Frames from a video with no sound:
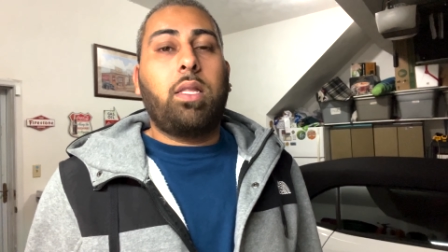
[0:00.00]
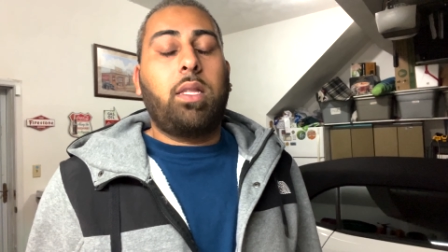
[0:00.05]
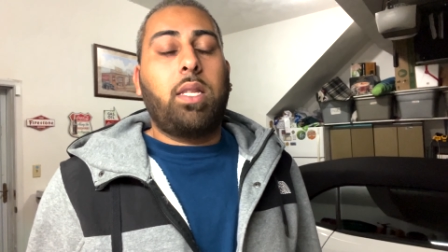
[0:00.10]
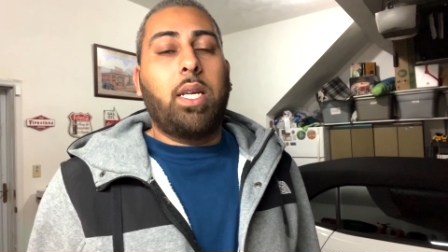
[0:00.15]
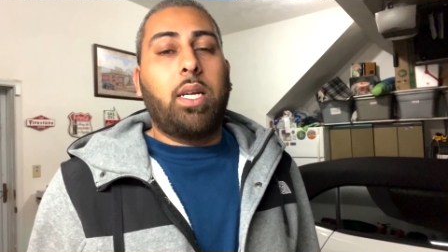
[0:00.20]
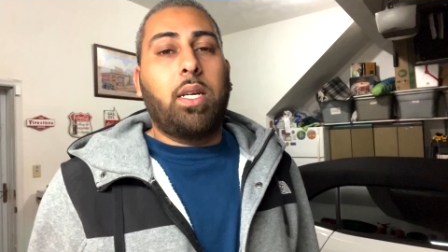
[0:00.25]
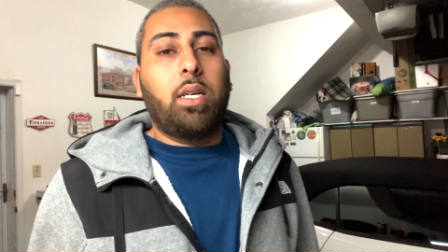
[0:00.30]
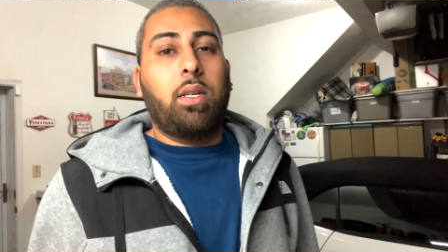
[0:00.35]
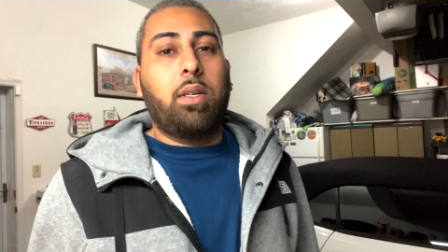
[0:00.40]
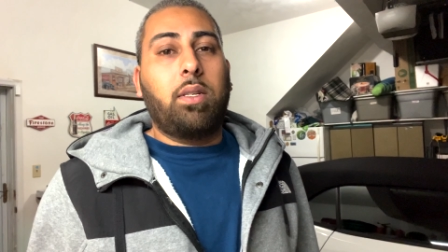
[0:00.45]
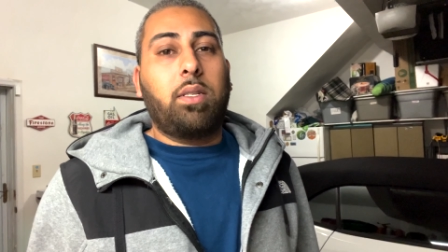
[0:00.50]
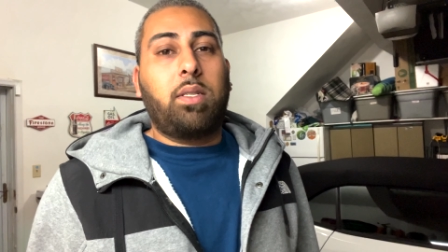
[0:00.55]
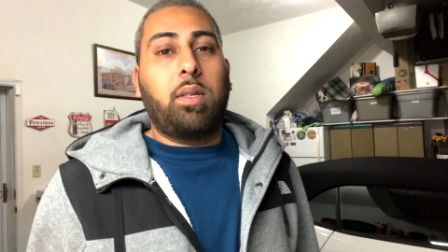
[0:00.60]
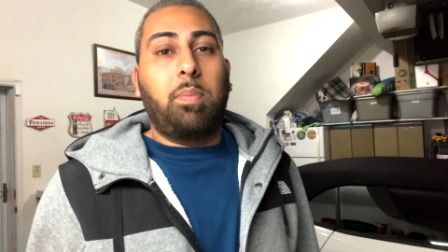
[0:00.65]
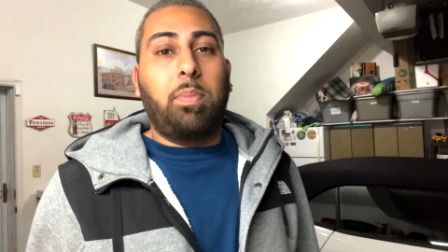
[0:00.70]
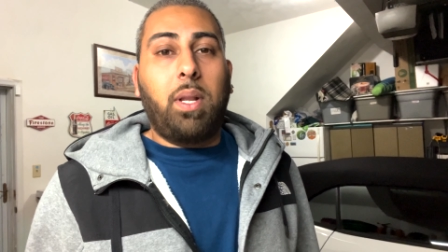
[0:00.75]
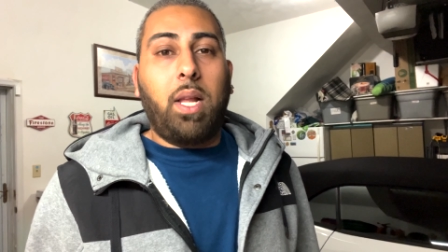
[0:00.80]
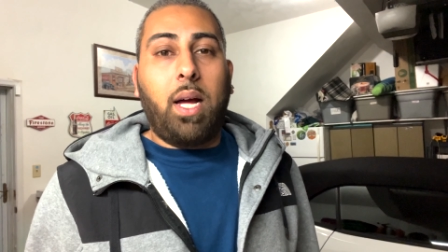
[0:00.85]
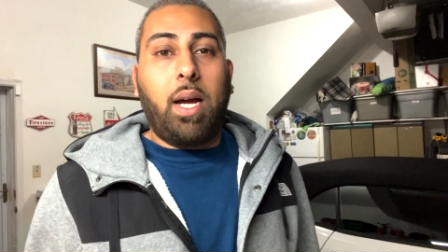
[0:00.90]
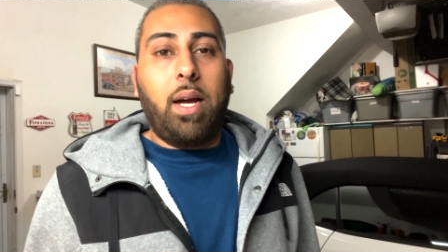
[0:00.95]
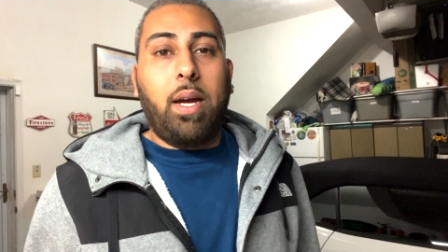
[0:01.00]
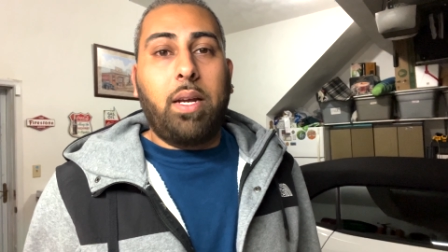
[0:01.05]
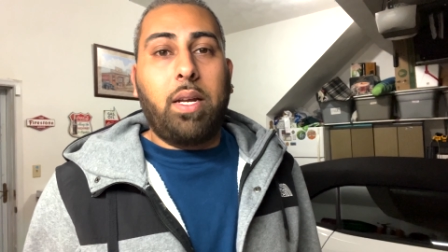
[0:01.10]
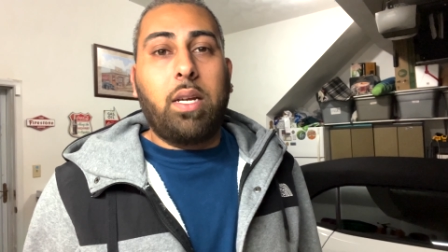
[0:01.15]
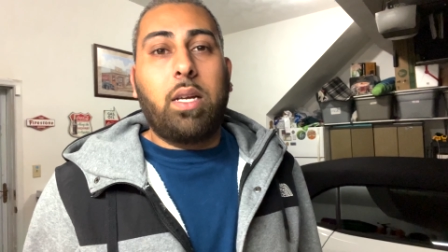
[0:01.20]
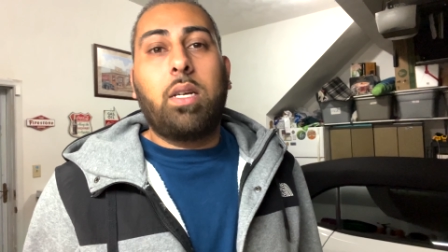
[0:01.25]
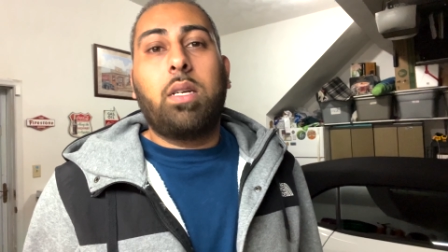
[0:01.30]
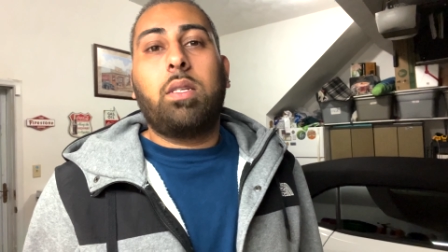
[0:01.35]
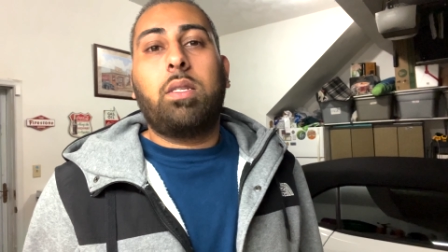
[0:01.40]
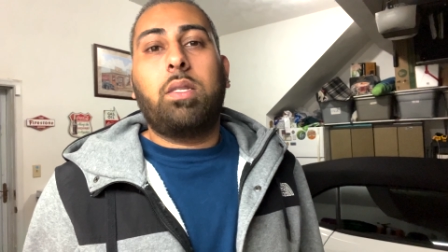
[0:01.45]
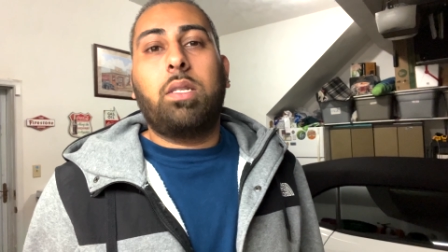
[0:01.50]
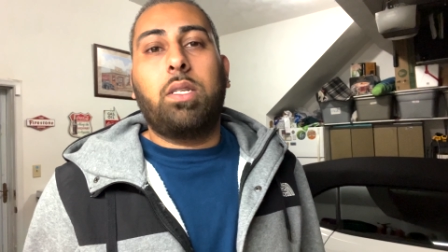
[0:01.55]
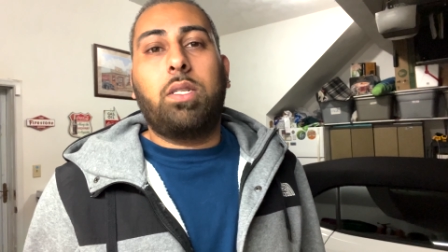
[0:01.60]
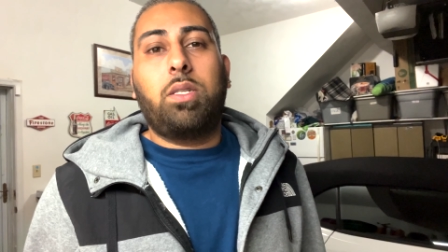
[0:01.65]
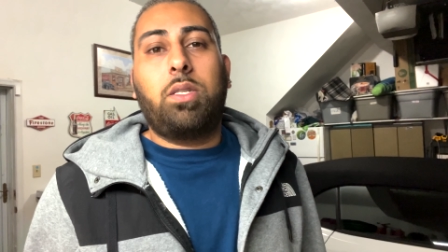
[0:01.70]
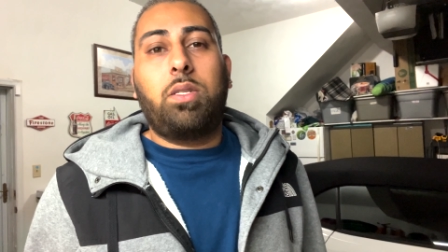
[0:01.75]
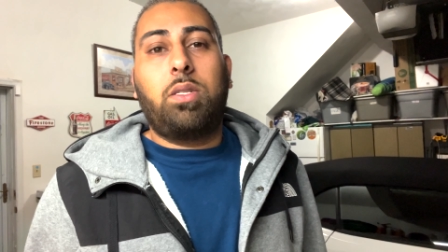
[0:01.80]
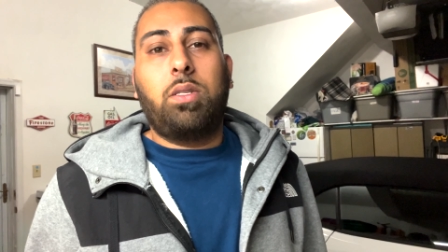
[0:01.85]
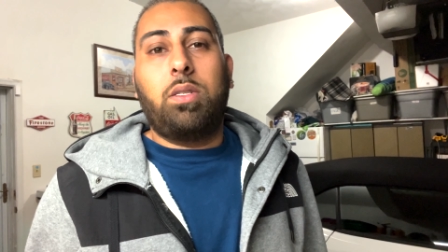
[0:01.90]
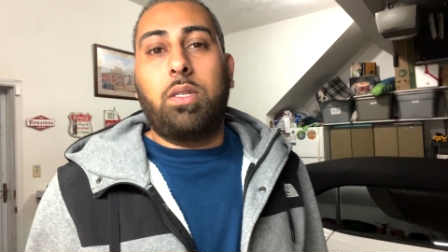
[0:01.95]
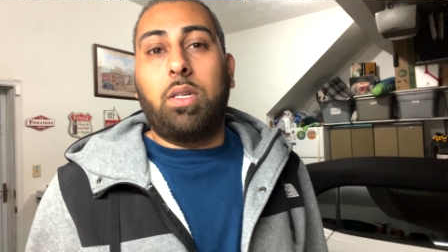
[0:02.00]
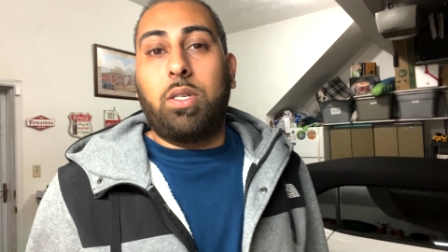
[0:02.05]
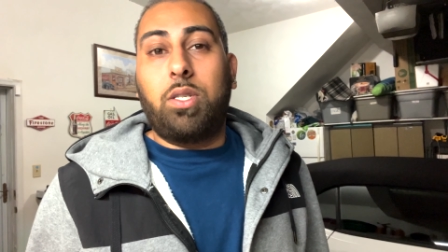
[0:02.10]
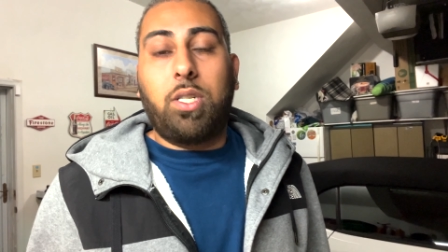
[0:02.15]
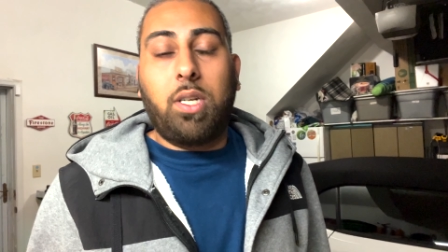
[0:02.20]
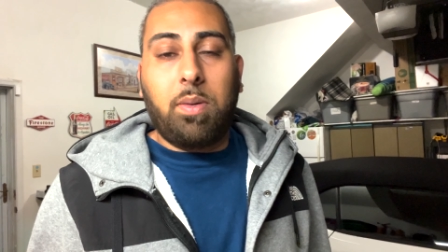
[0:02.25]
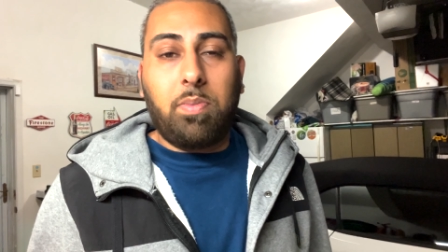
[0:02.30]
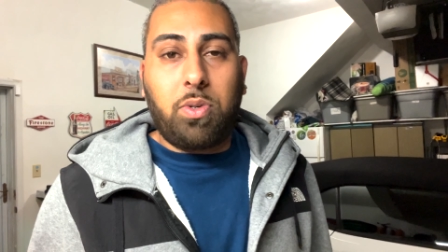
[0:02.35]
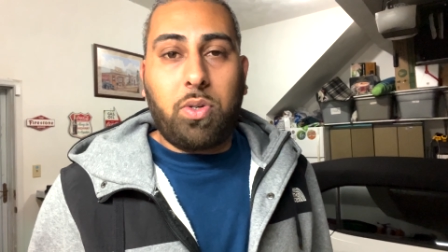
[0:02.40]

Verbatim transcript: the supply, the chip